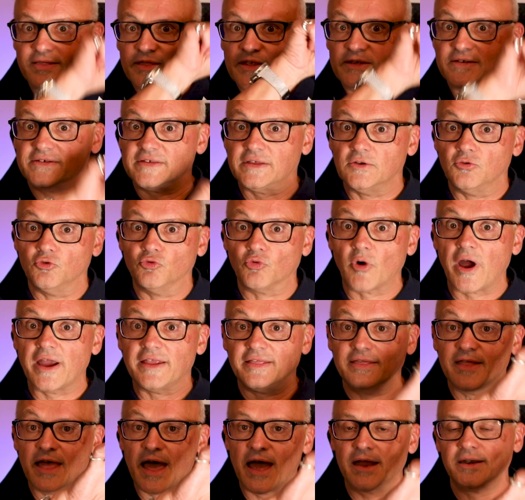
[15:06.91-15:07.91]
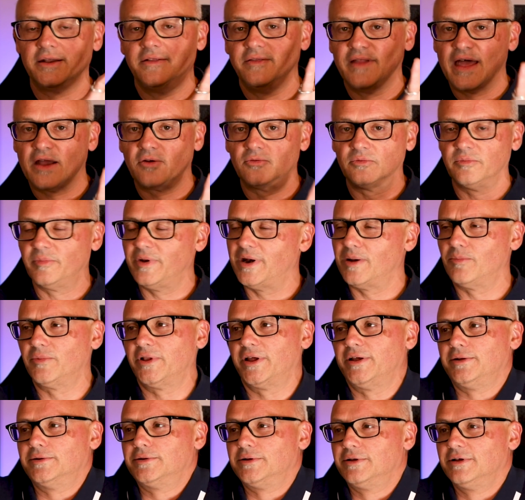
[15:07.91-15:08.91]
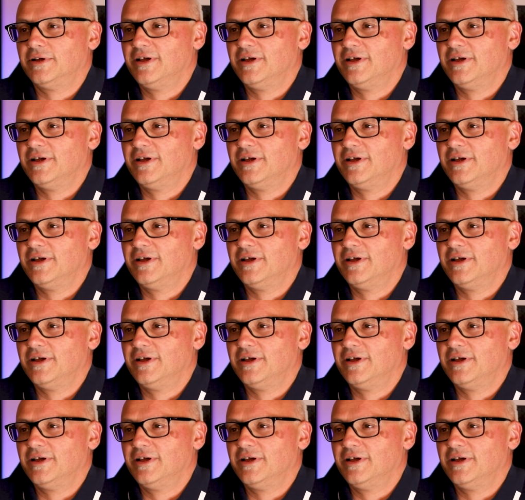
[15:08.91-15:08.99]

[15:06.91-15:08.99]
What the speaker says: this and write that and that, and I'm like,